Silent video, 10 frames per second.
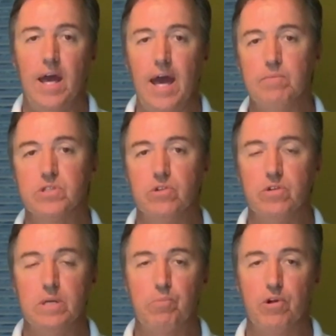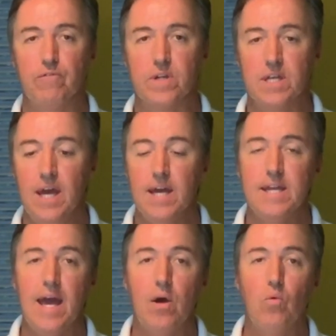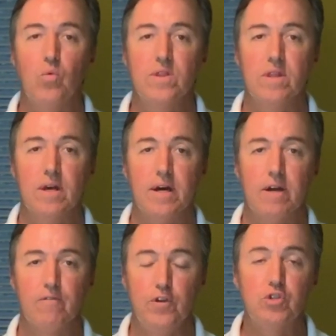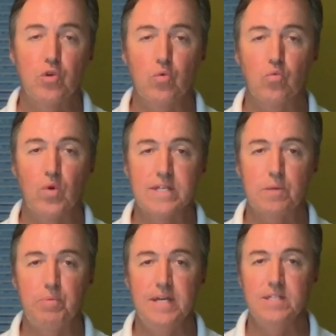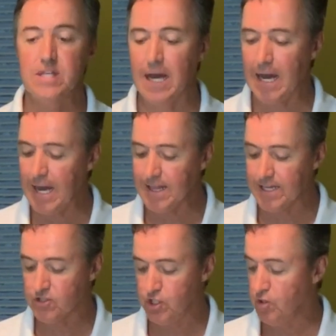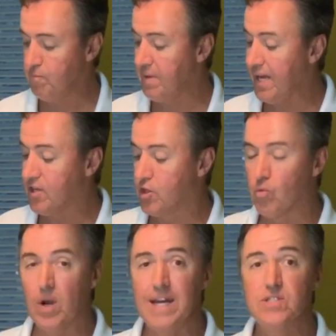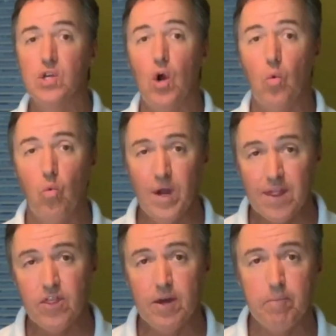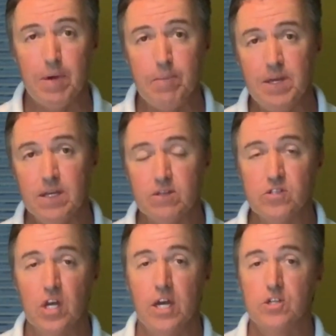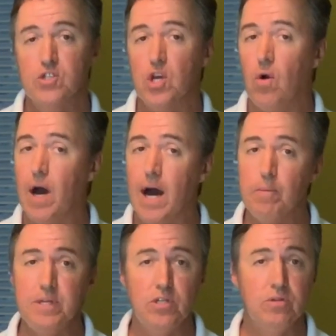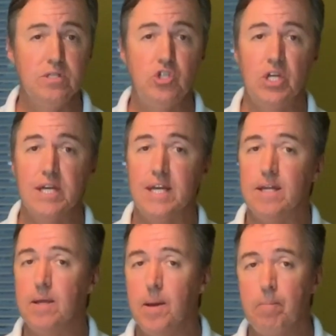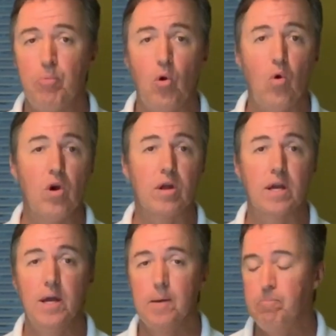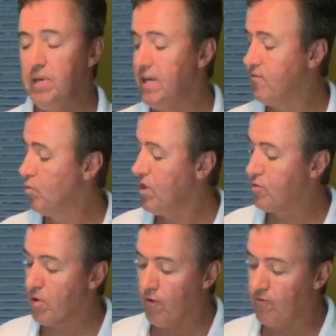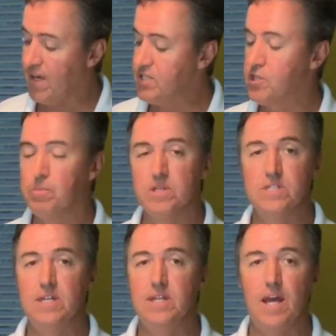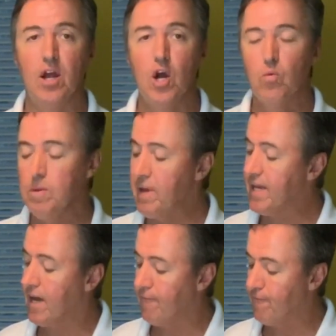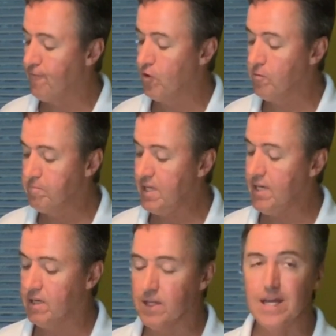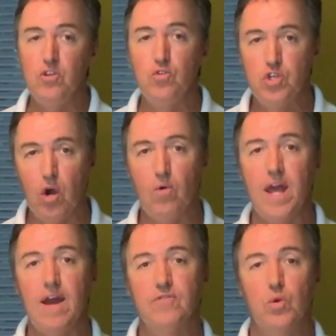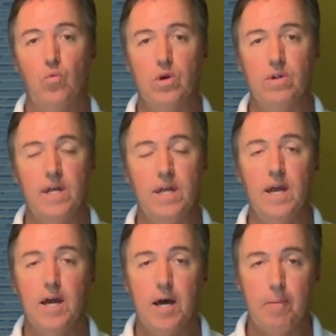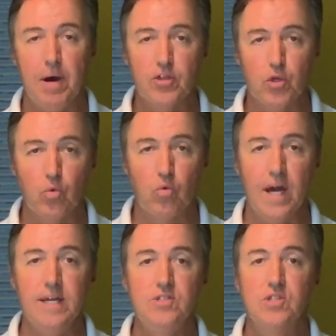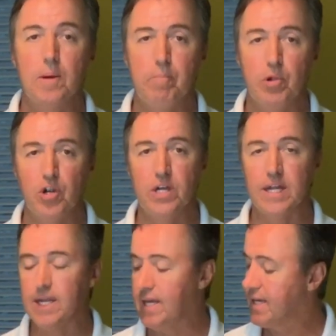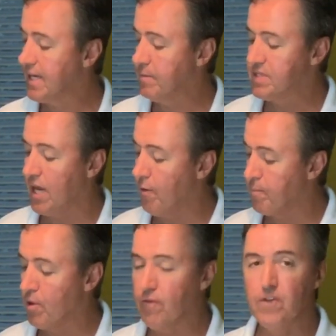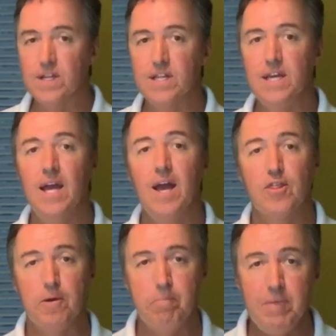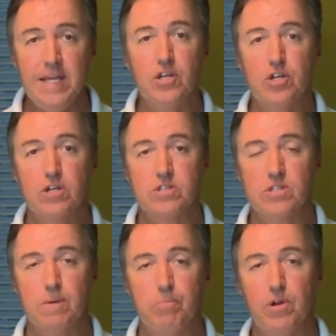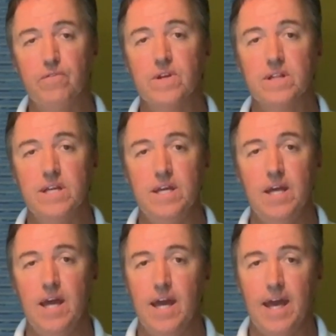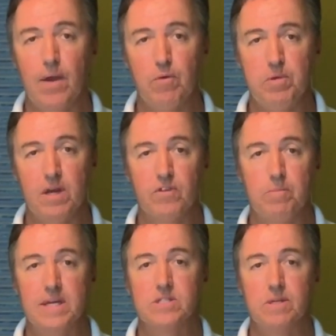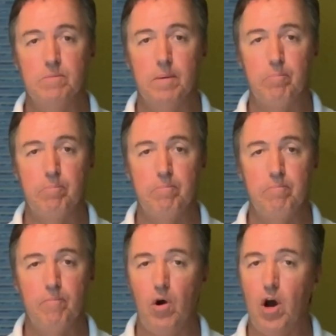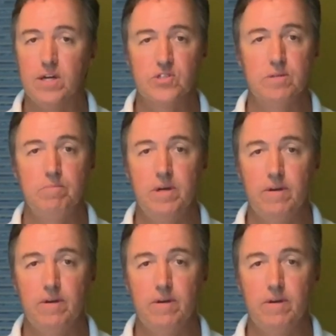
absolutely perfect. Now, with future recipes, I like to make the rice with my meals. So I'll be doing chicken, pork, beef. We throw vegetables in there. We make a full meal, and you don't have to worry about the rice burning. It comes out perfectly. The meat cooks perfectly, and we'll be able to make some awesome,